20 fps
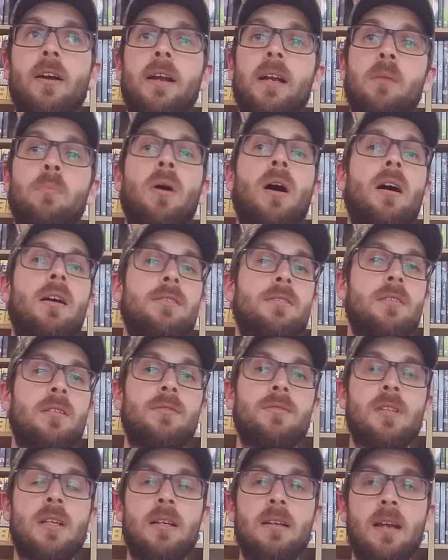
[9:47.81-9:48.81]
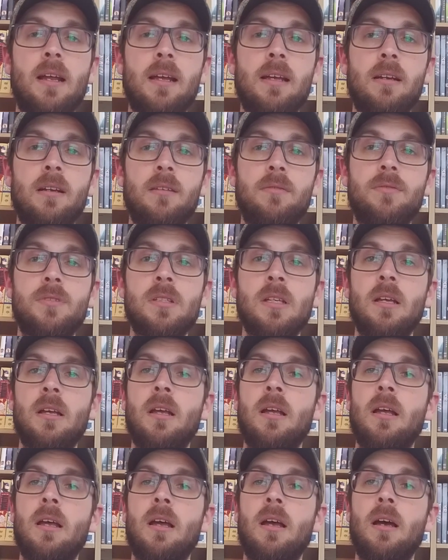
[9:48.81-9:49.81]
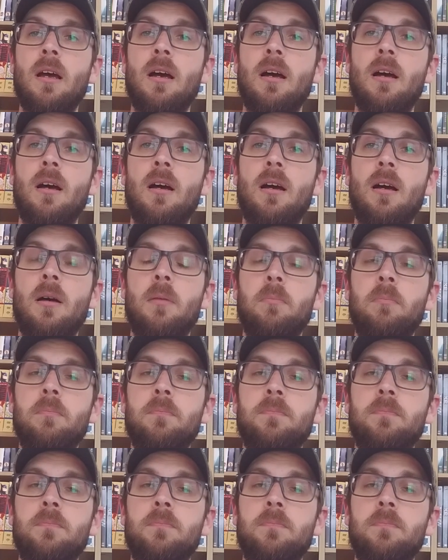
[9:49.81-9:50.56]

any positives, any negatives. I